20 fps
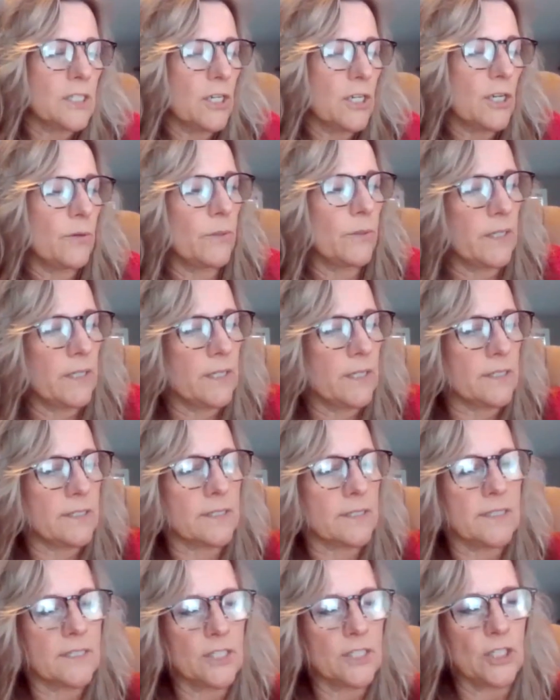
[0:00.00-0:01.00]
It
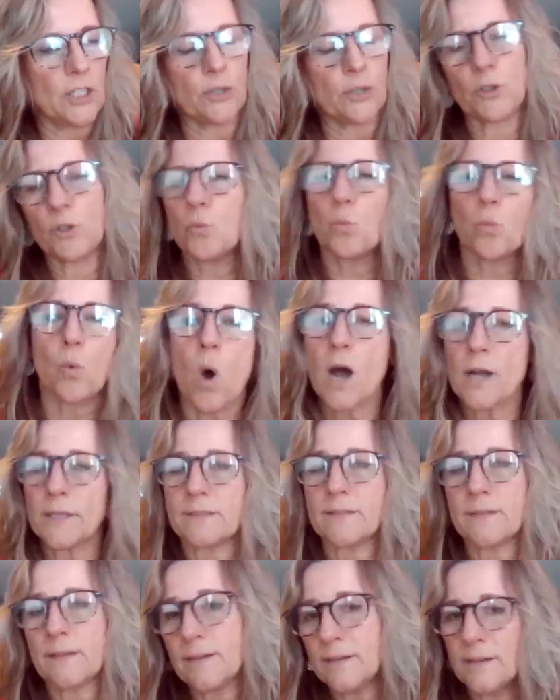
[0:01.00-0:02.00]
is, you want
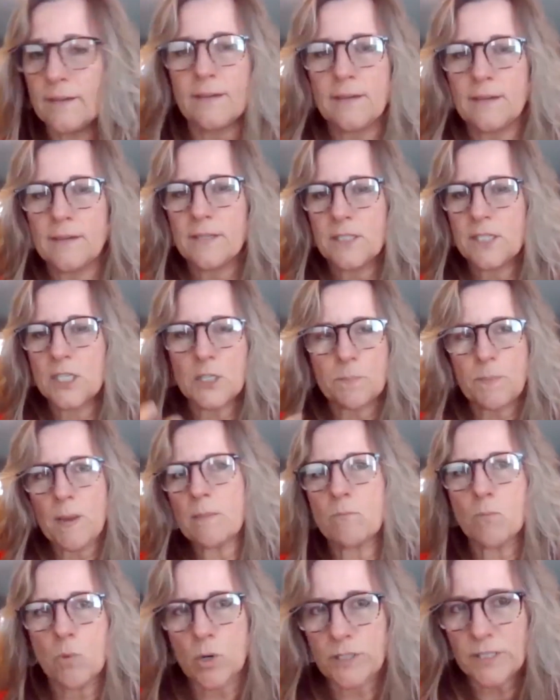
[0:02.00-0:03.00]
to
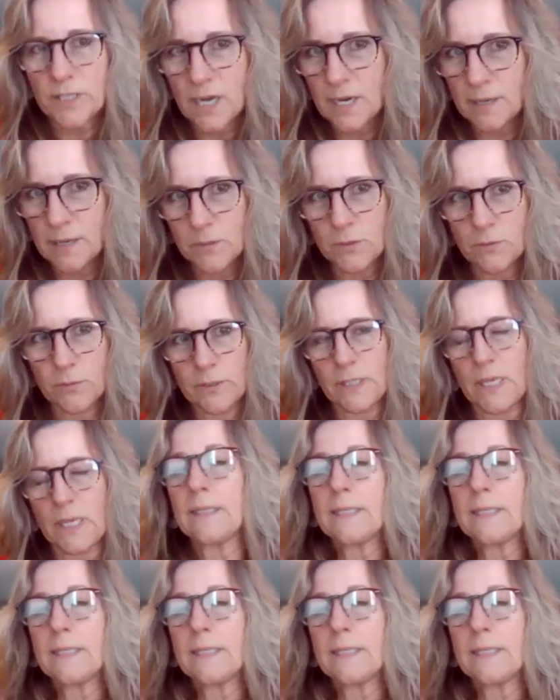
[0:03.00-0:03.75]
spend more time doing it.